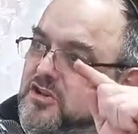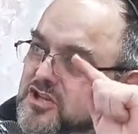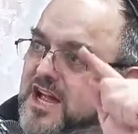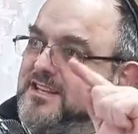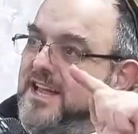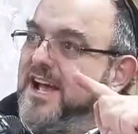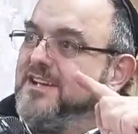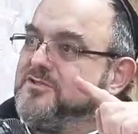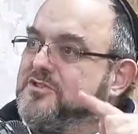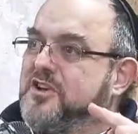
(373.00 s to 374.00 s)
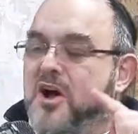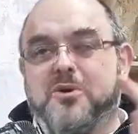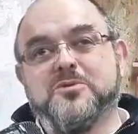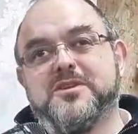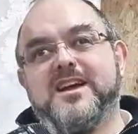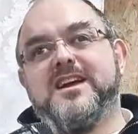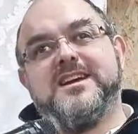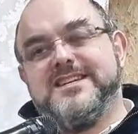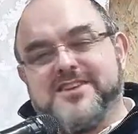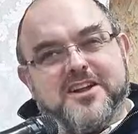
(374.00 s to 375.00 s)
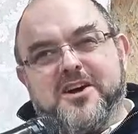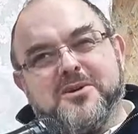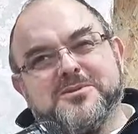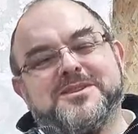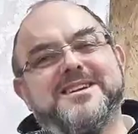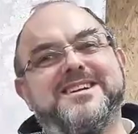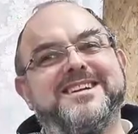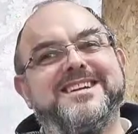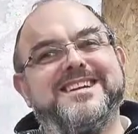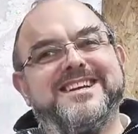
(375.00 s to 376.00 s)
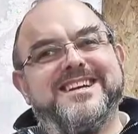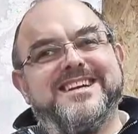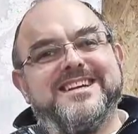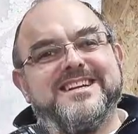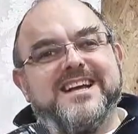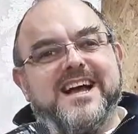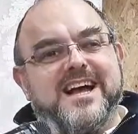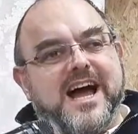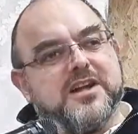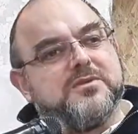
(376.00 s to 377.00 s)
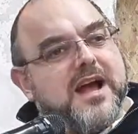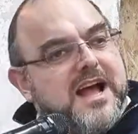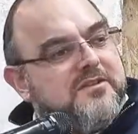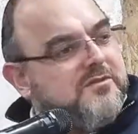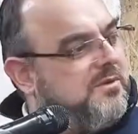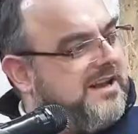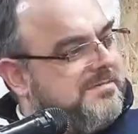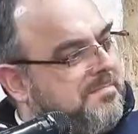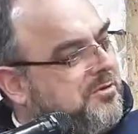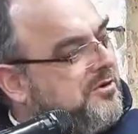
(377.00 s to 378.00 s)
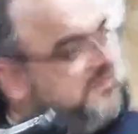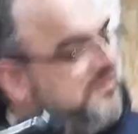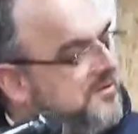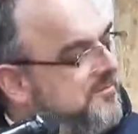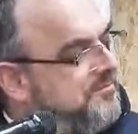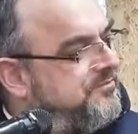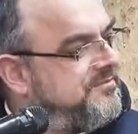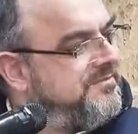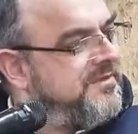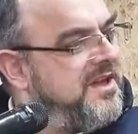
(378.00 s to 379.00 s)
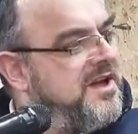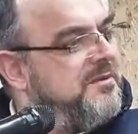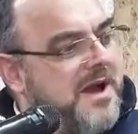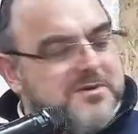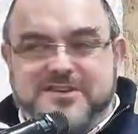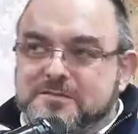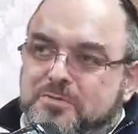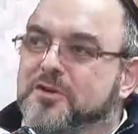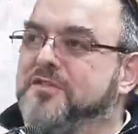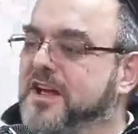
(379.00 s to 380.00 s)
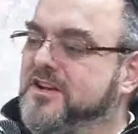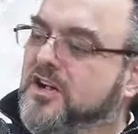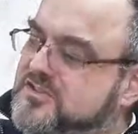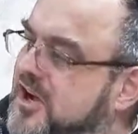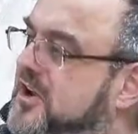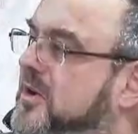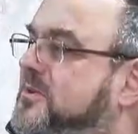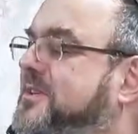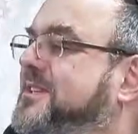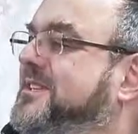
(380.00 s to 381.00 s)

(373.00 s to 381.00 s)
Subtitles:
Noshan, yeah, it's also old. He's gone old. How do where's my proof? Where was his proof that God's gone old?